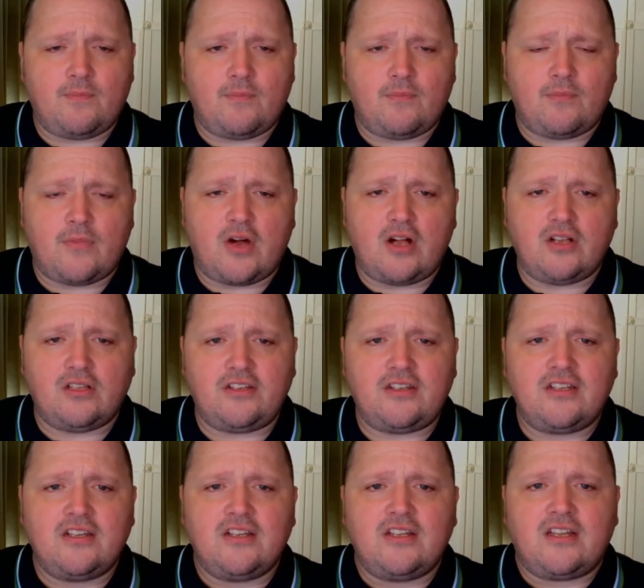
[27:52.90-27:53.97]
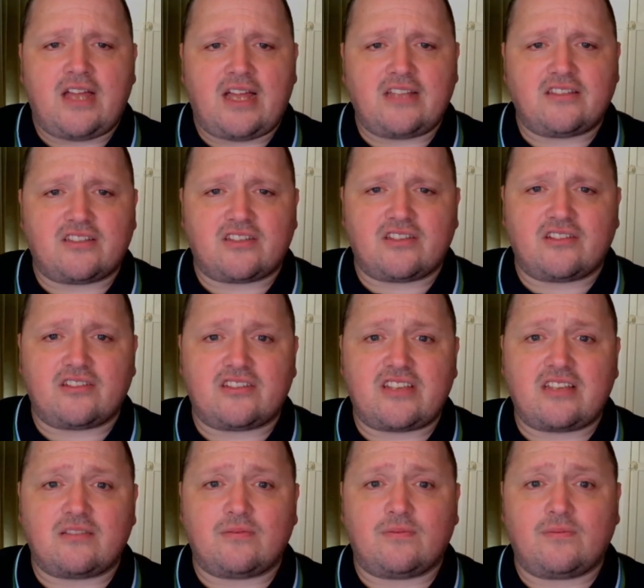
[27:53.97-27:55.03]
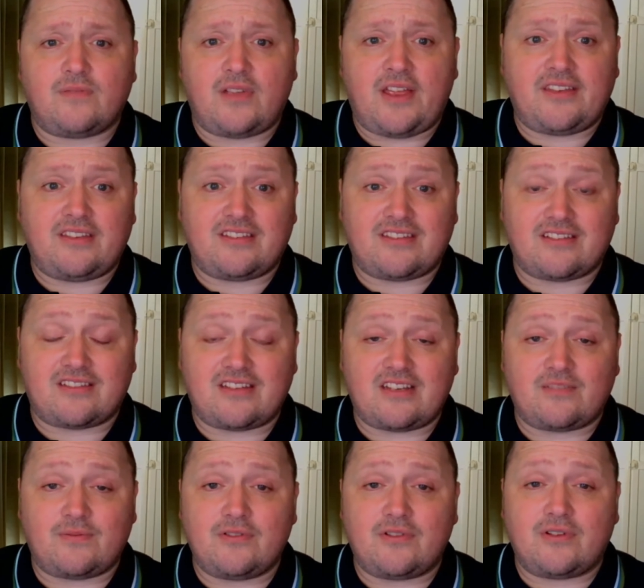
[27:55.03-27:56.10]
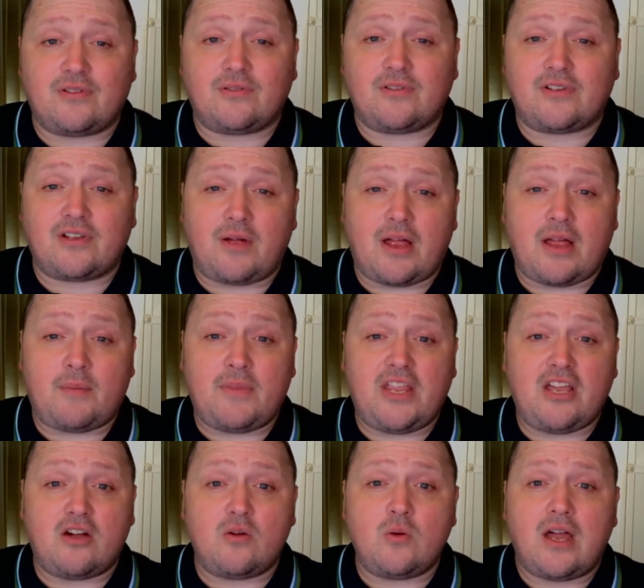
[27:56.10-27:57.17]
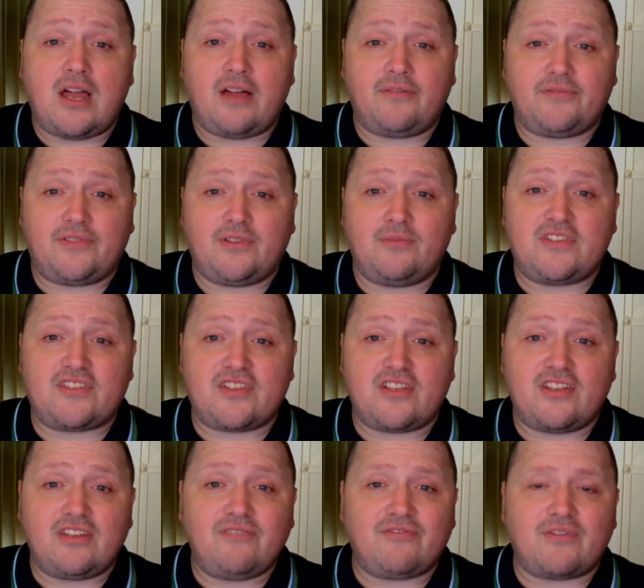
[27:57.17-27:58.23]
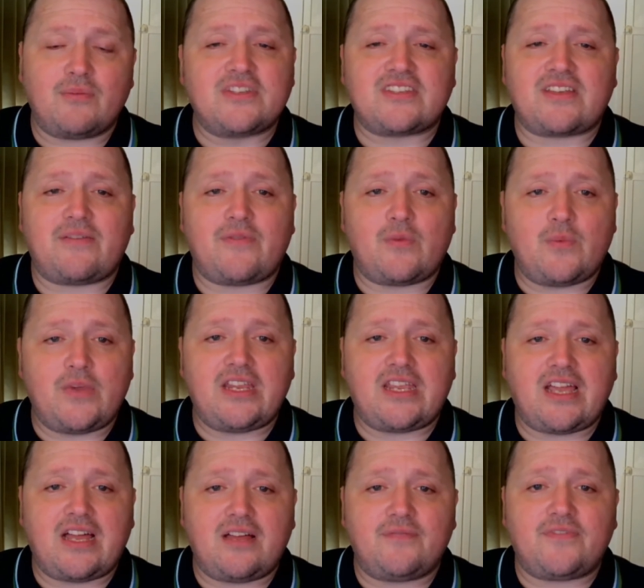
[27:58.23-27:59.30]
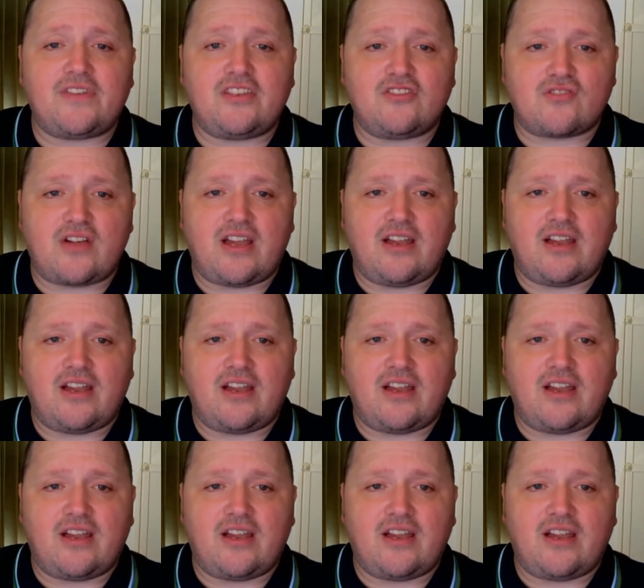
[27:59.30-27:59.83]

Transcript: Moylan had a successful cameo after returning from a 7-week calf injury.